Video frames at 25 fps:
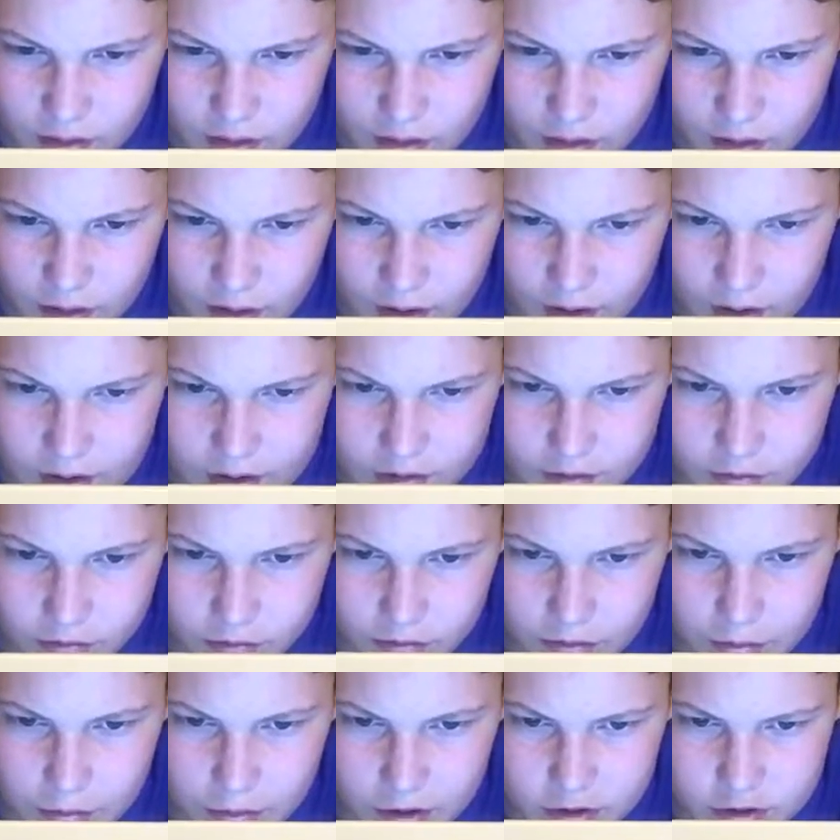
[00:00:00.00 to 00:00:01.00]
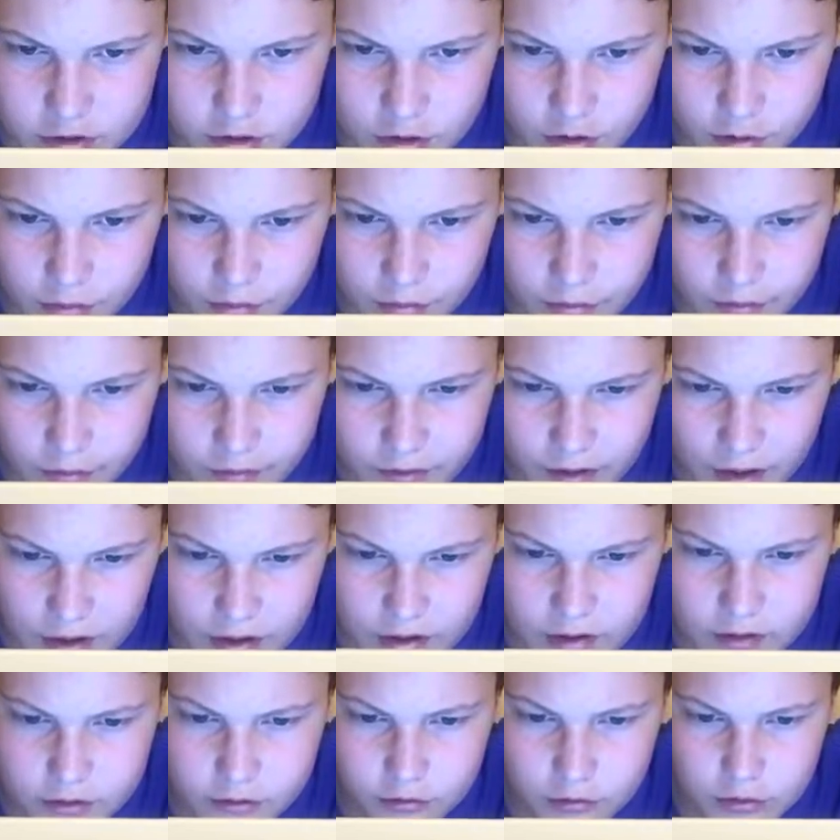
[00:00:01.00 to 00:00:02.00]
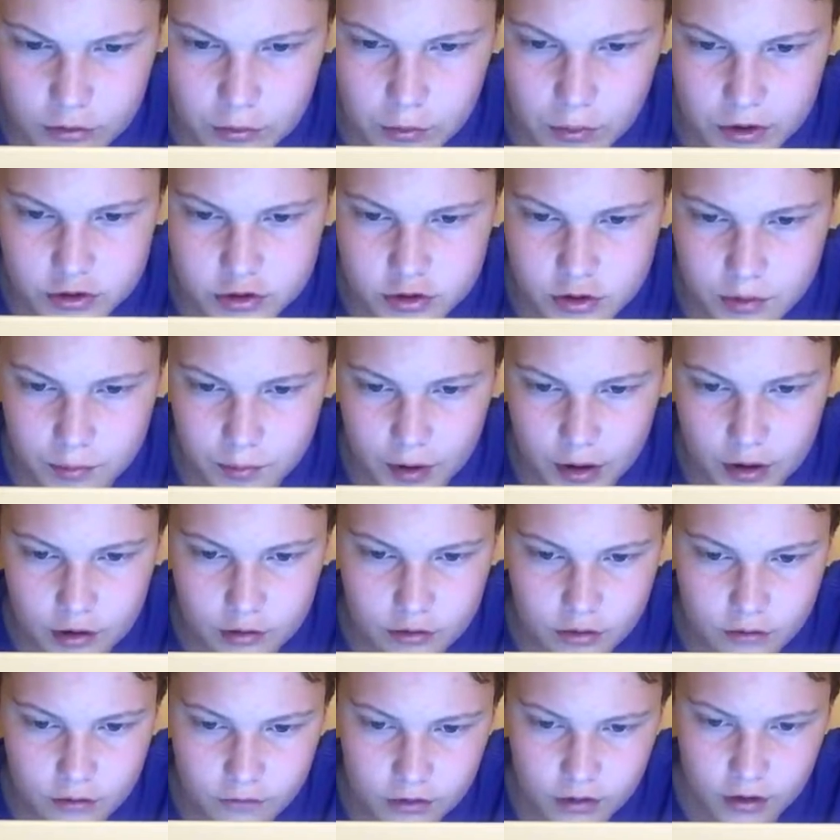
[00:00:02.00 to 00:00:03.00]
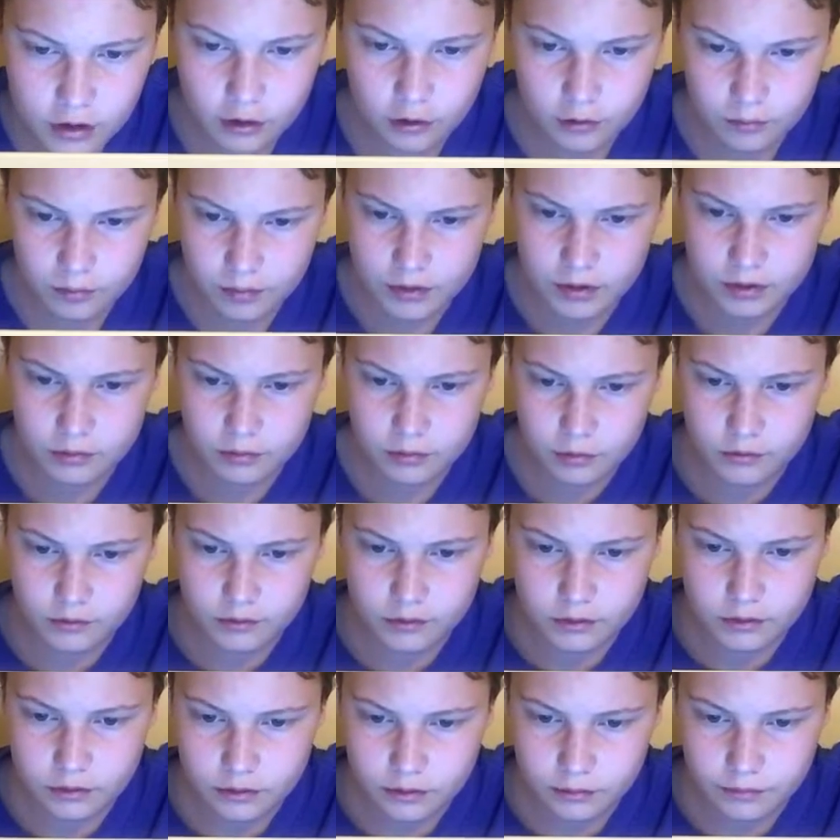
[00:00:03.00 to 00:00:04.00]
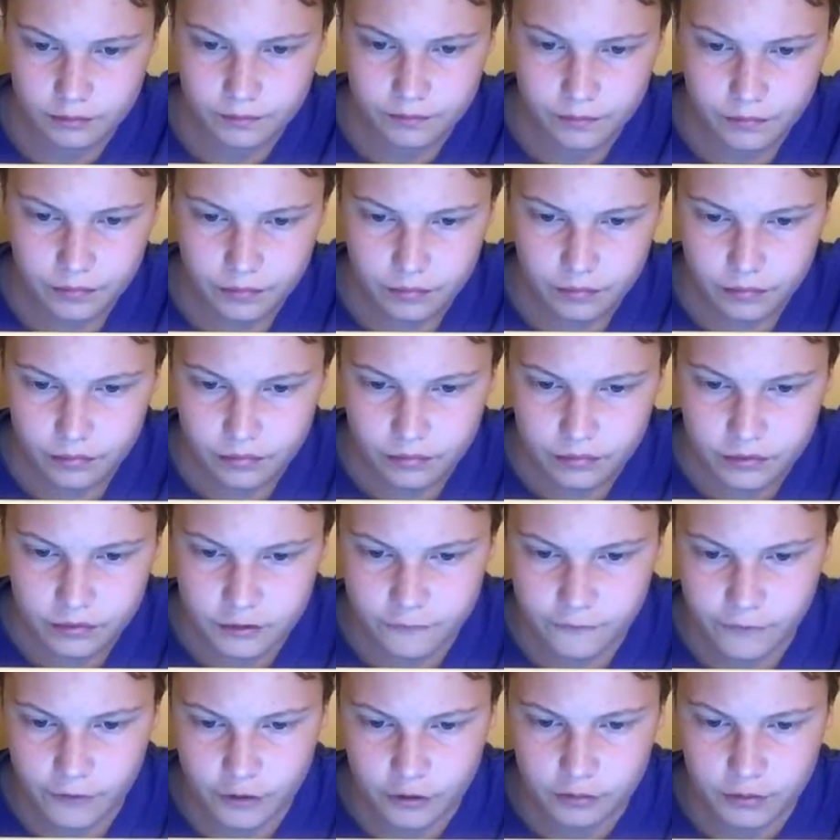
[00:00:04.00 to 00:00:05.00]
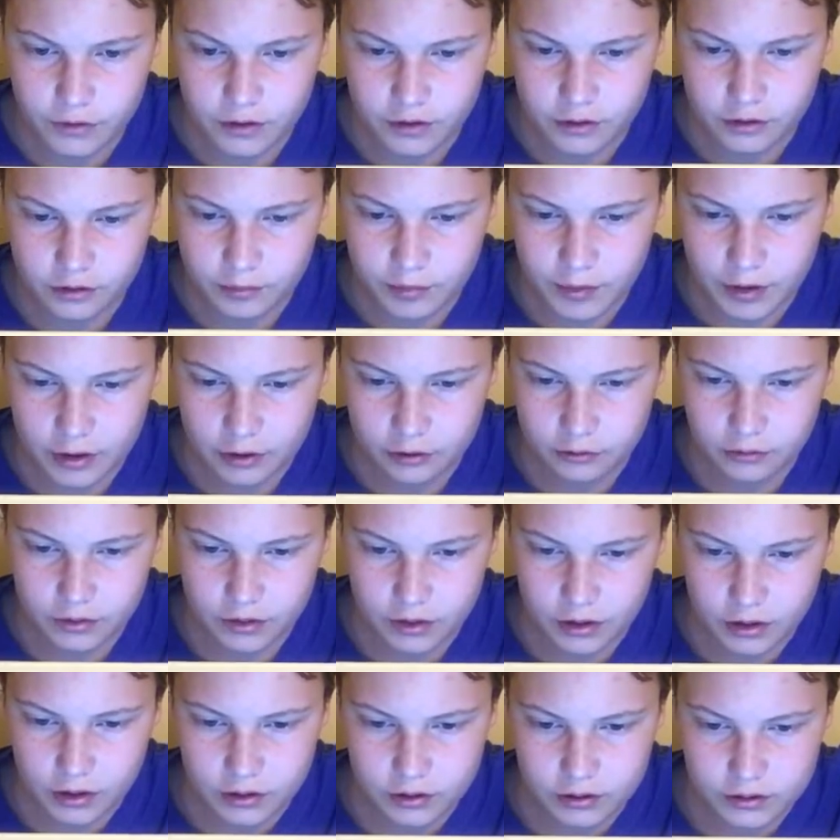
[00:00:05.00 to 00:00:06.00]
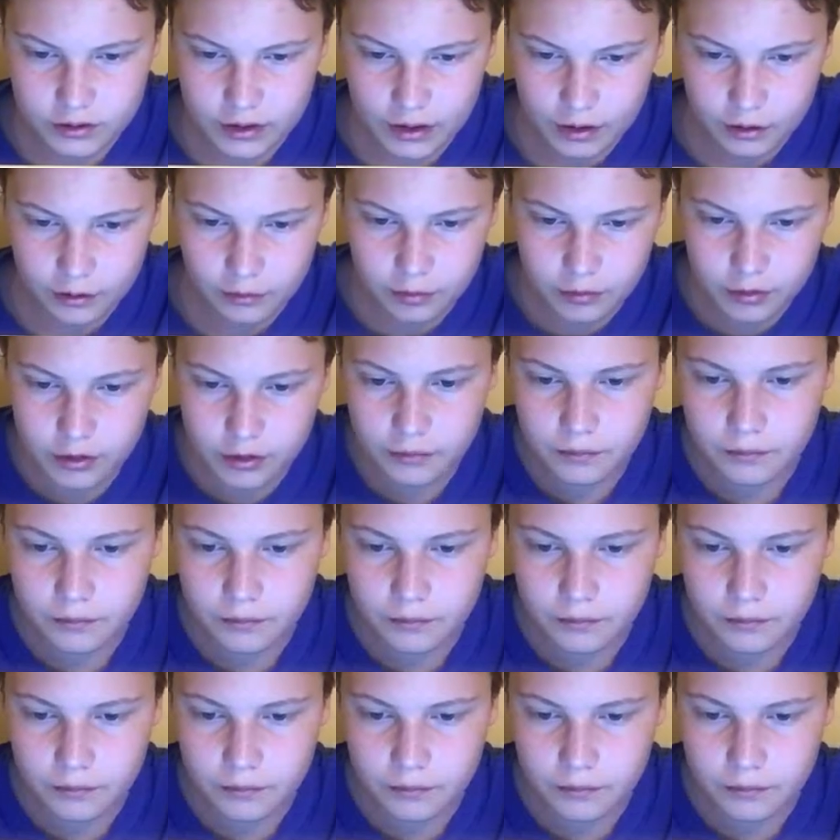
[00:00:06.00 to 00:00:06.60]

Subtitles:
I need to rewatch this movie. I need to rewatch the Pirates of the Caribbean movies. The first one is the best one, undoubtedly.